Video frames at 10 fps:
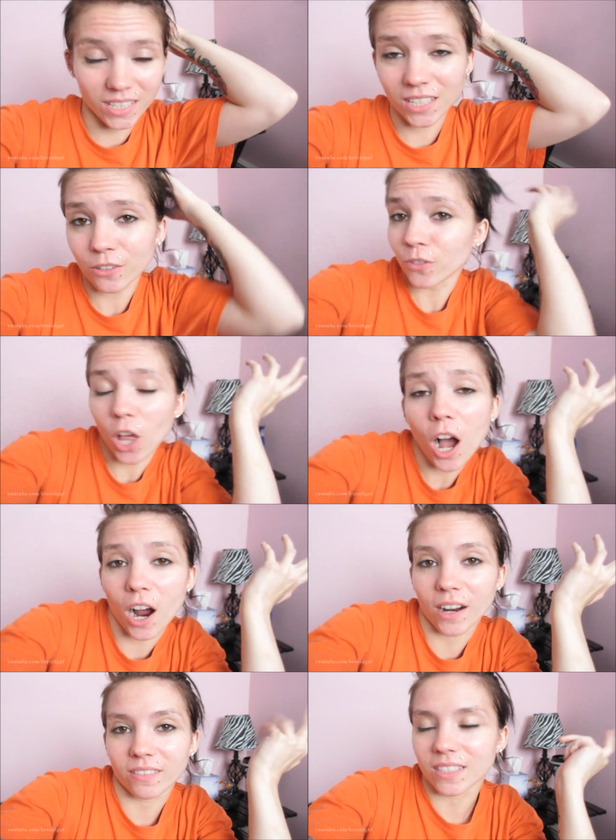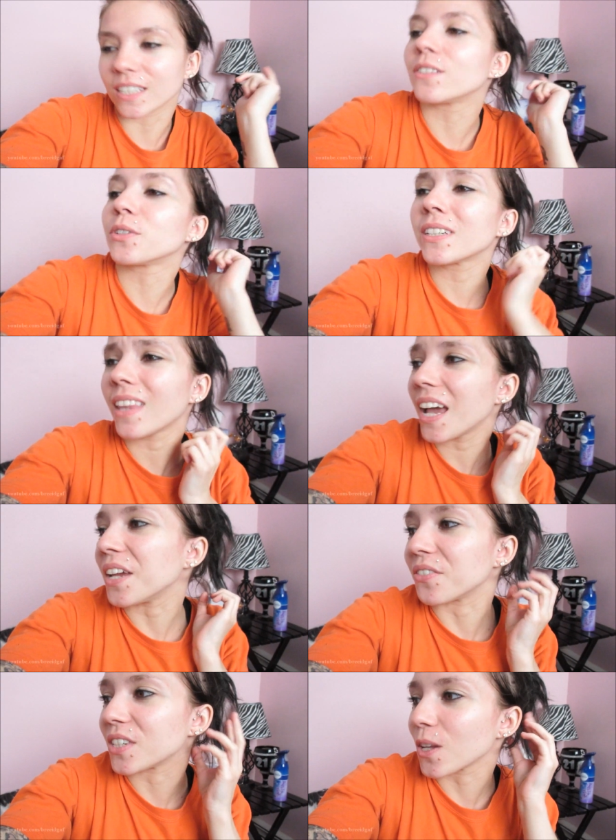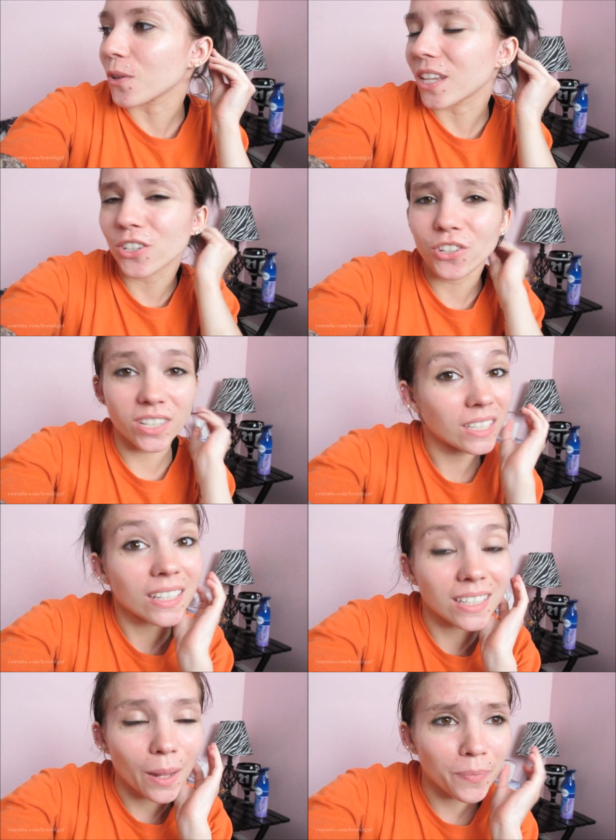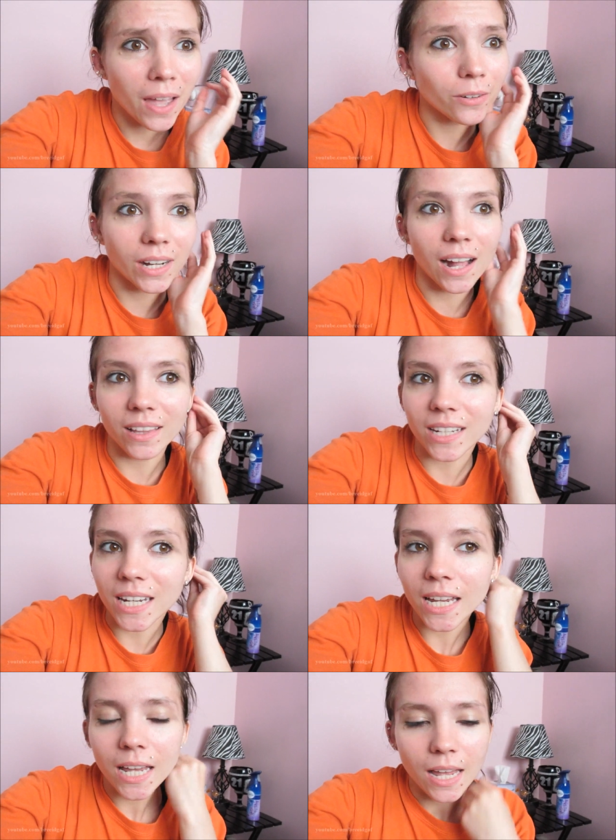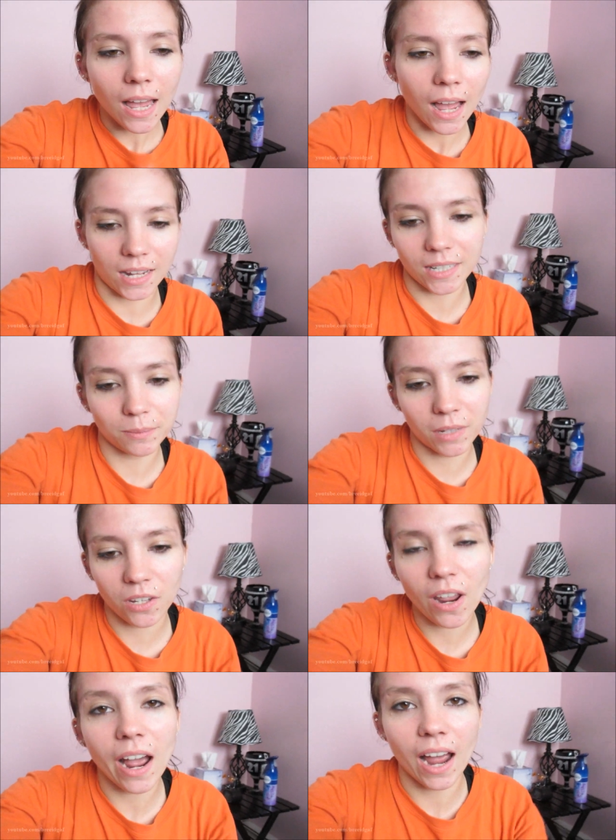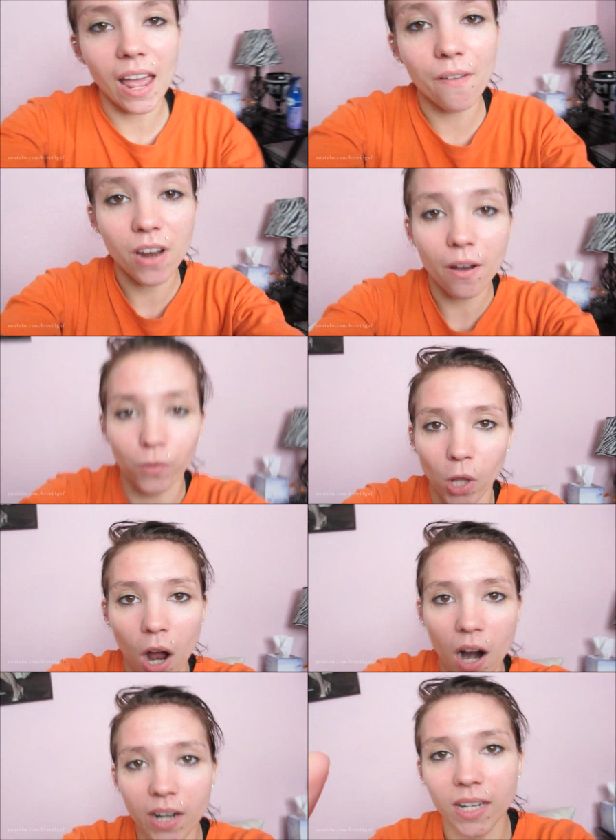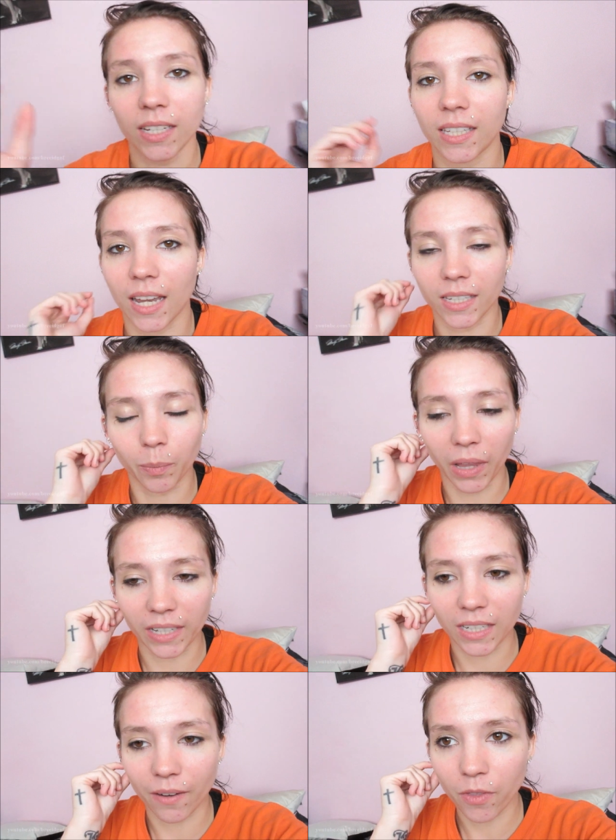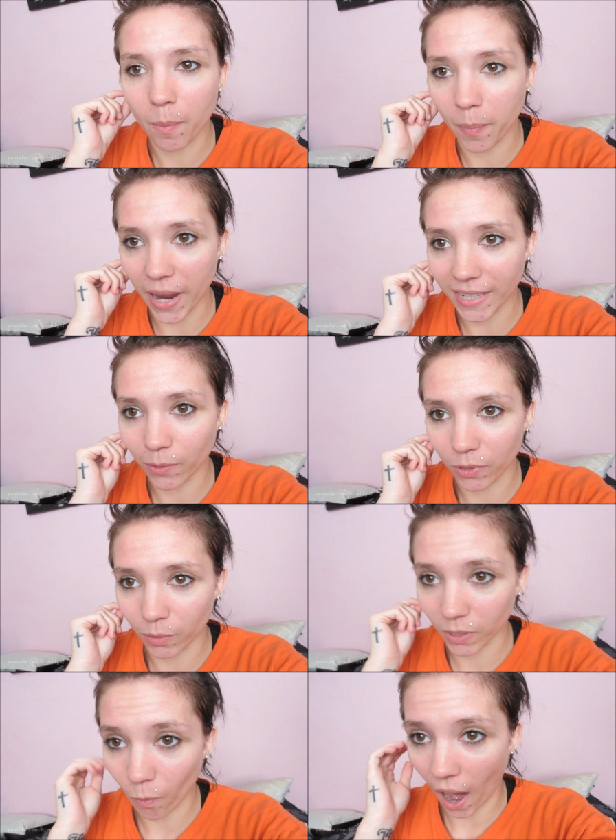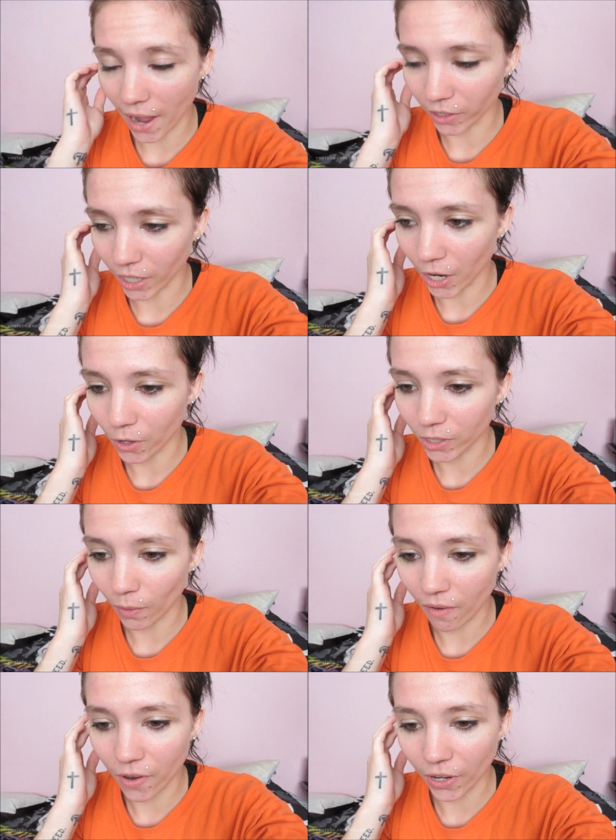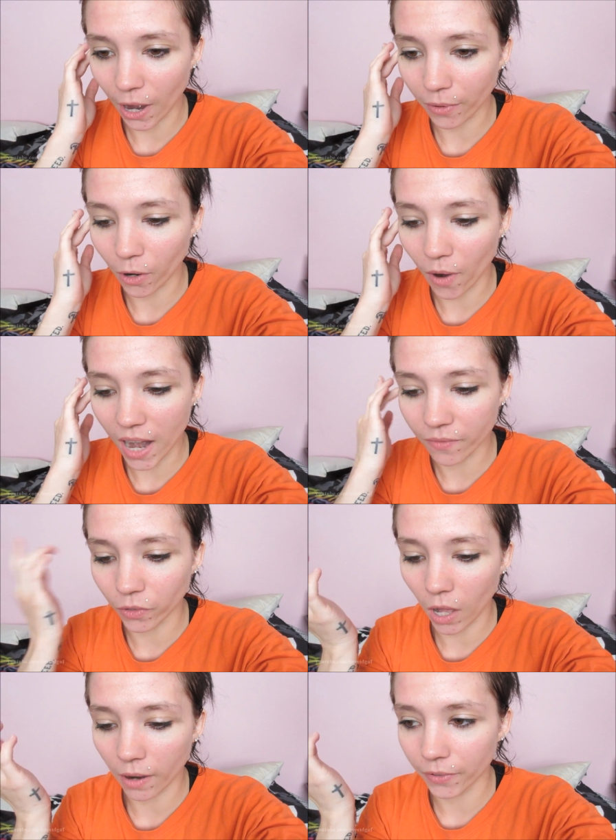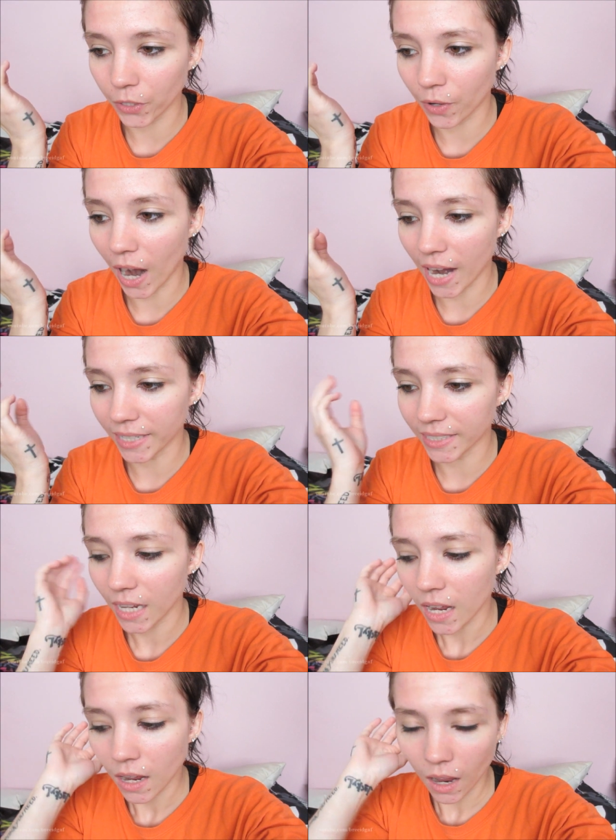this is a vlog. This is real life, so let's just accept that reality. Um, so yeah, I have not vlogged since Blessing of the Bikes, which was a while ago, so I figured I would go ahead and vlog for you guys.